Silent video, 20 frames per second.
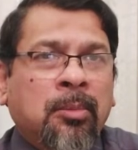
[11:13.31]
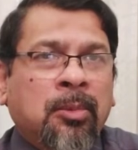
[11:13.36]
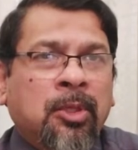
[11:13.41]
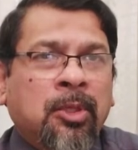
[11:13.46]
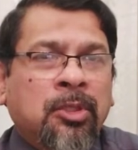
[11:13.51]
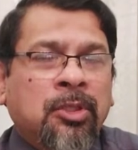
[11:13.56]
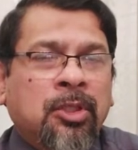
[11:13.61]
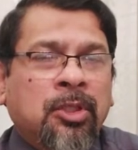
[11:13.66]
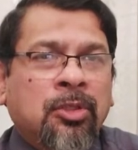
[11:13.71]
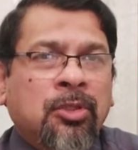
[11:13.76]

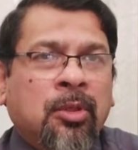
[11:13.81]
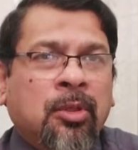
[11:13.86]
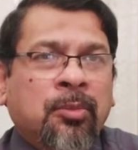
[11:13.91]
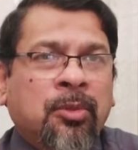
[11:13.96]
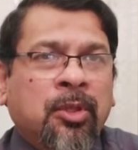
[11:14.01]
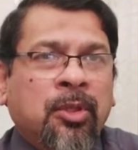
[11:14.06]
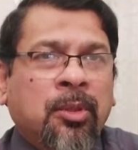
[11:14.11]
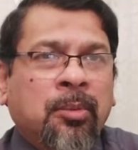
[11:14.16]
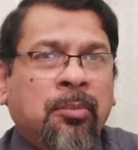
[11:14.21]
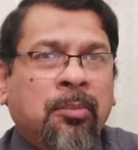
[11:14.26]
disease
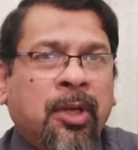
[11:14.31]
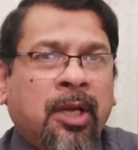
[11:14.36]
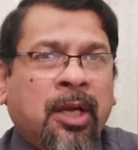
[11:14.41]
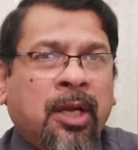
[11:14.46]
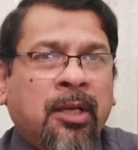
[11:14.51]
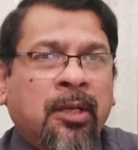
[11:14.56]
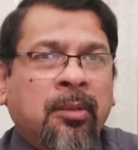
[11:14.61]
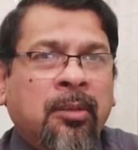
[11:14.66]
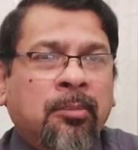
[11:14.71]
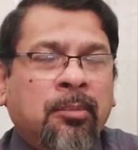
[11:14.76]
of the
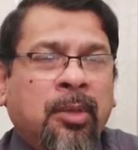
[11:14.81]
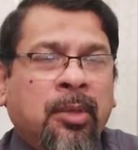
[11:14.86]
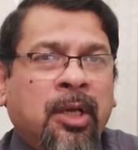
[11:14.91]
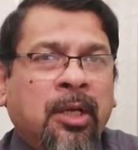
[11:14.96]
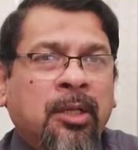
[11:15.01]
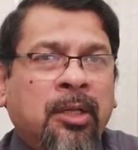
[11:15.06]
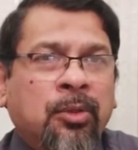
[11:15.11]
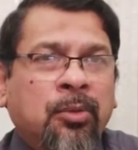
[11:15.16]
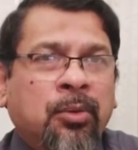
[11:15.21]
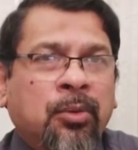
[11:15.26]
back
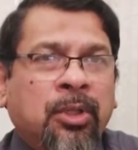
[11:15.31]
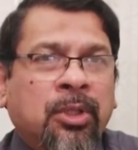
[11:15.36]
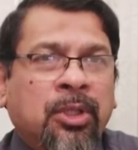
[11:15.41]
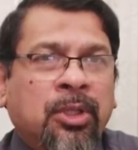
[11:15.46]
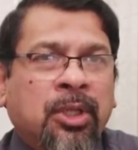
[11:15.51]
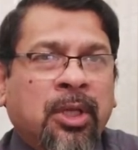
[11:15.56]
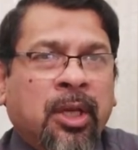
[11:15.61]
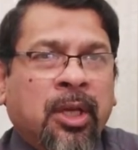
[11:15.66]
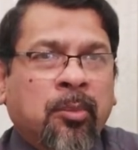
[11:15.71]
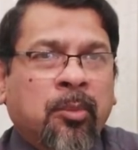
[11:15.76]
by doing
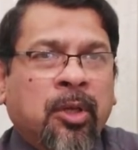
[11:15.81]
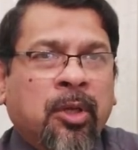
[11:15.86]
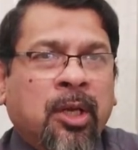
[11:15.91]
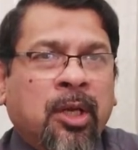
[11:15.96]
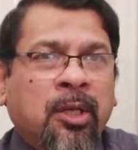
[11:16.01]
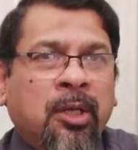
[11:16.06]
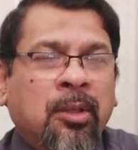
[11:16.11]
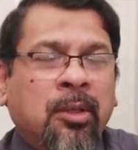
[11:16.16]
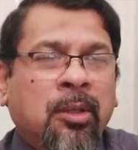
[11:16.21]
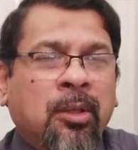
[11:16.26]
the
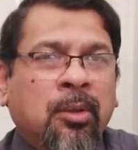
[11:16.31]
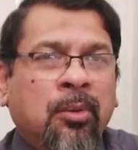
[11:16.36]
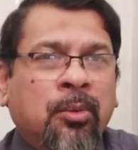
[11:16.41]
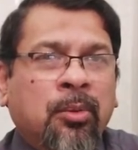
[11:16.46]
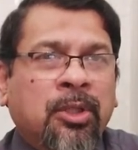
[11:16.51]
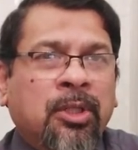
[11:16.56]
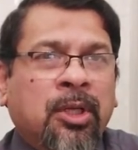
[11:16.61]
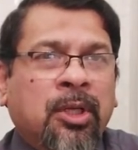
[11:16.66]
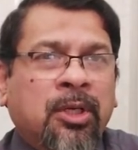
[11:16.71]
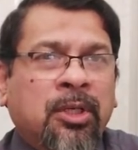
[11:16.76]
MRI,
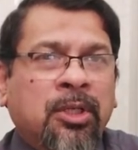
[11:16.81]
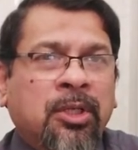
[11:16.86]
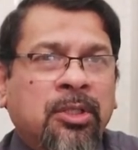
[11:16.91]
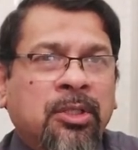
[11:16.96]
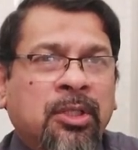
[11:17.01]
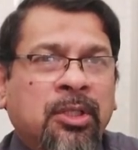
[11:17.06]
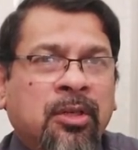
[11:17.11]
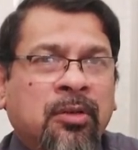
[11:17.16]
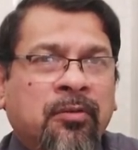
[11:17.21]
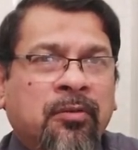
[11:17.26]
whether it
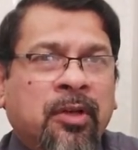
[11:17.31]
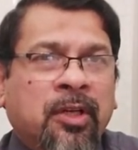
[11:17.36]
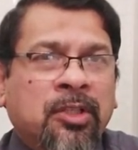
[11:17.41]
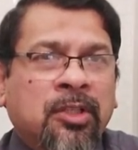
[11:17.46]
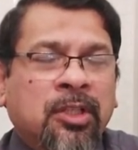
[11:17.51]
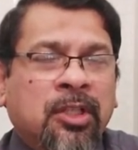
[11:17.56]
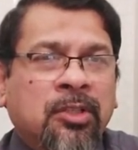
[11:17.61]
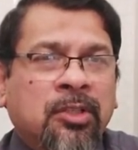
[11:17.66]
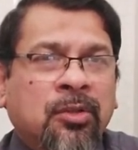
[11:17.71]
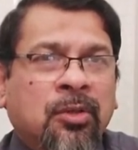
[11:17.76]
is
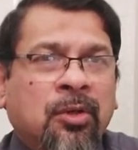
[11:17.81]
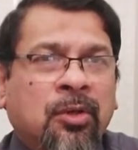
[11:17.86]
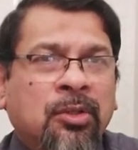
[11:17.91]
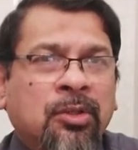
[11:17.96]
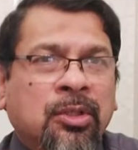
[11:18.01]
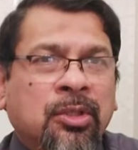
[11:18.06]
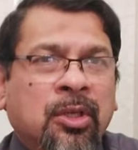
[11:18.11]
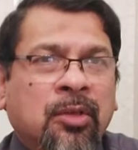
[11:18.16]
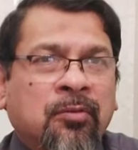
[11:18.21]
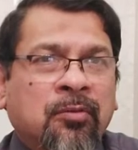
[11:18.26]
infectious
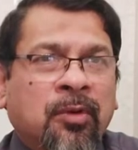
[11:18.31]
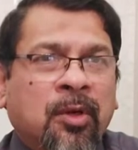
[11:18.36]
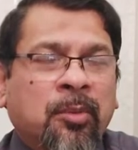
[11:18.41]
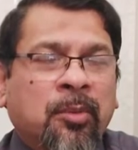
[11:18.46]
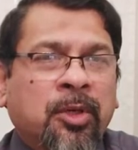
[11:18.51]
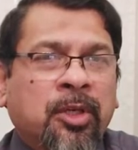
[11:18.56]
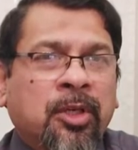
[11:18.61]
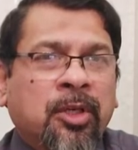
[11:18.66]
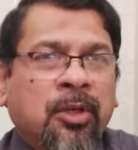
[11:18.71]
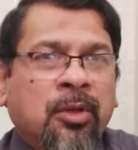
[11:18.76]
cause,
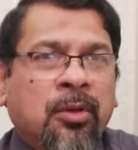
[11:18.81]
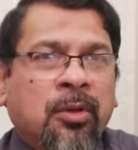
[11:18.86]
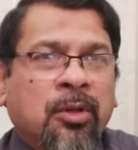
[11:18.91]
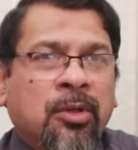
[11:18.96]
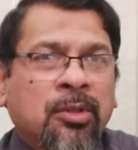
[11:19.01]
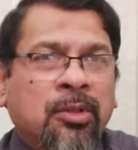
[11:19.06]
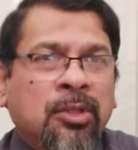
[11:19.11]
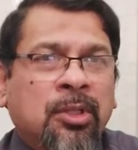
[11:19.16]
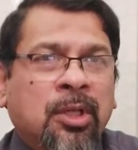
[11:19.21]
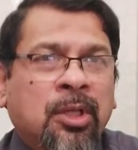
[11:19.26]
inflammatory
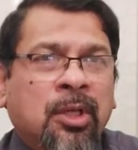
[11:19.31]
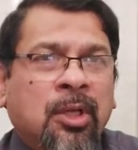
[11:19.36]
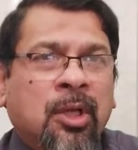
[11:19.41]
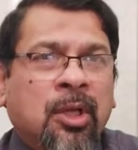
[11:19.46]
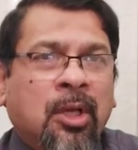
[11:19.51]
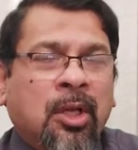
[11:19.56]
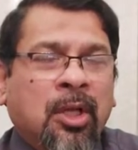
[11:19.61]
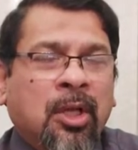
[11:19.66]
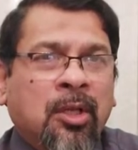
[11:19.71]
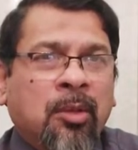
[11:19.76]
cause,
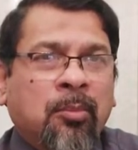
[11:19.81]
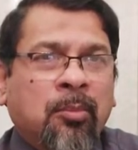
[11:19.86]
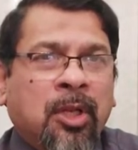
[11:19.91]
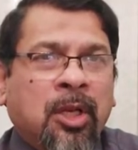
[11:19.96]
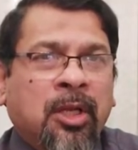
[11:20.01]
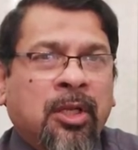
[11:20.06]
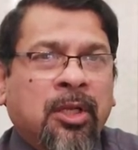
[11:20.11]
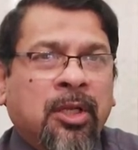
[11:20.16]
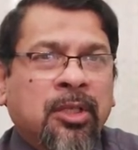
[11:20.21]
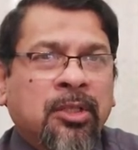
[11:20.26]
any
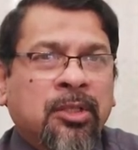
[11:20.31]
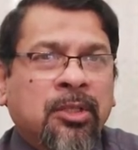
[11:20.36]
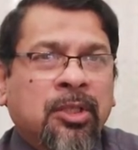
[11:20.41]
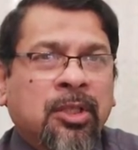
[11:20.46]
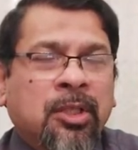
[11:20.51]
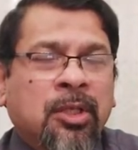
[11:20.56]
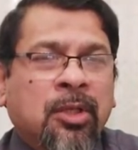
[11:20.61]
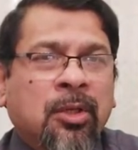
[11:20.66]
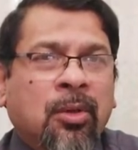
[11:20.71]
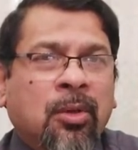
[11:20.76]

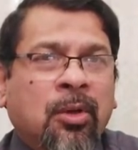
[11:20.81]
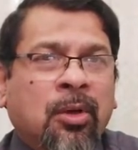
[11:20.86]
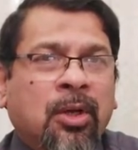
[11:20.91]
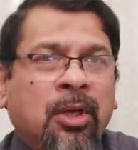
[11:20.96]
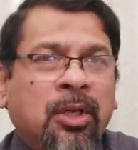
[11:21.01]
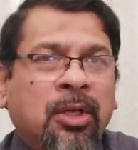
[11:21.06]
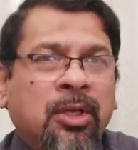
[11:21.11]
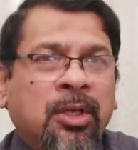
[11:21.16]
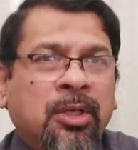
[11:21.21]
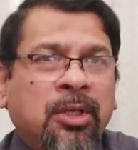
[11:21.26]
malignancy
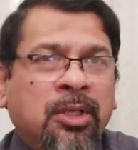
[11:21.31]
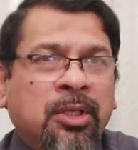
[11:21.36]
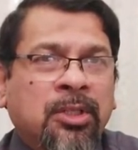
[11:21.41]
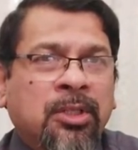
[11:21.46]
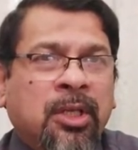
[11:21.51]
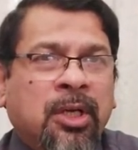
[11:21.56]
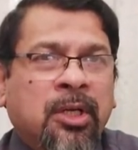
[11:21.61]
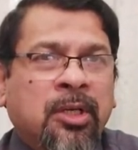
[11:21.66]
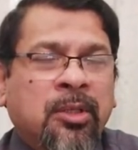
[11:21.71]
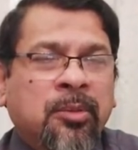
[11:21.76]
or any
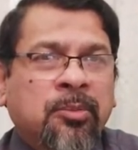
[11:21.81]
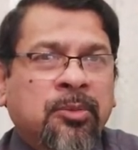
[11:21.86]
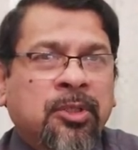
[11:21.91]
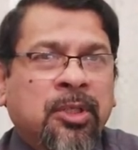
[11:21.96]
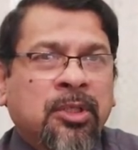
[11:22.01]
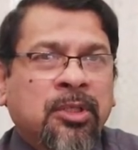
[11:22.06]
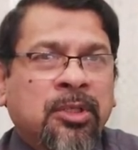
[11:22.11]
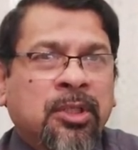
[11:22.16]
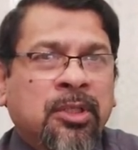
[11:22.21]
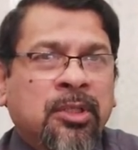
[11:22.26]
degenerative
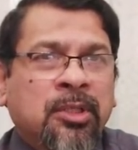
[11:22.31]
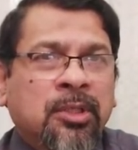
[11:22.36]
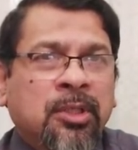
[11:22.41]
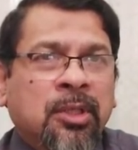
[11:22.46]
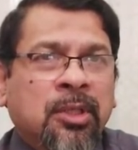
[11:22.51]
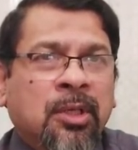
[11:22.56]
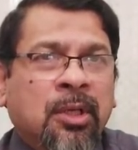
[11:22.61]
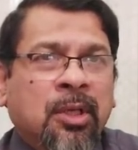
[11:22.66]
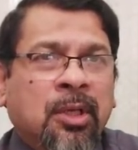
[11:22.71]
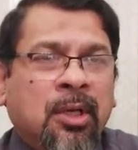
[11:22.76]
changes,
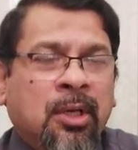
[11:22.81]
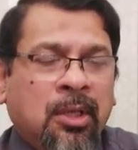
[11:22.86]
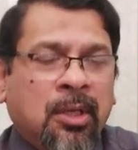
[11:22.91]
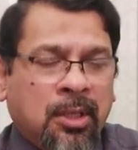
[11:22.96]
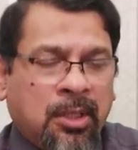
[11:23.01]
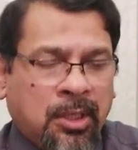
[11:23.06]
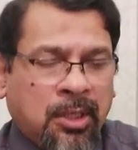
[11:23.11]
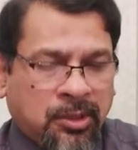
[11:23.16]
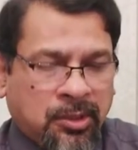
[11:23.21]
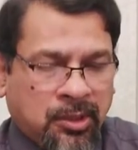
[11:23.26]

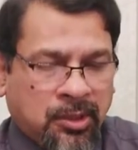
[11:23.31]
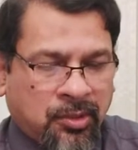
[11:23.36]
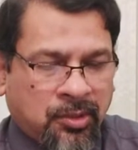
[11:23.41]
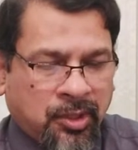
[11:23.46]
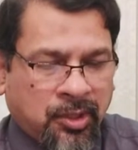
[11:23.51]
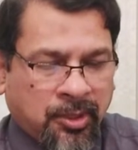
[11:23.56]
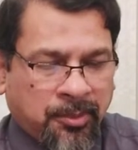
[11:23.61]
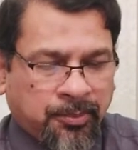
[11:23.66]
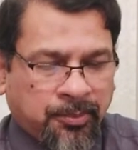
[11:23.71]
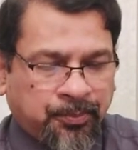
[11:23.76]

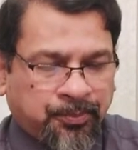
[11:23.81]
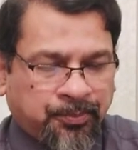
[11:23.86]
etc.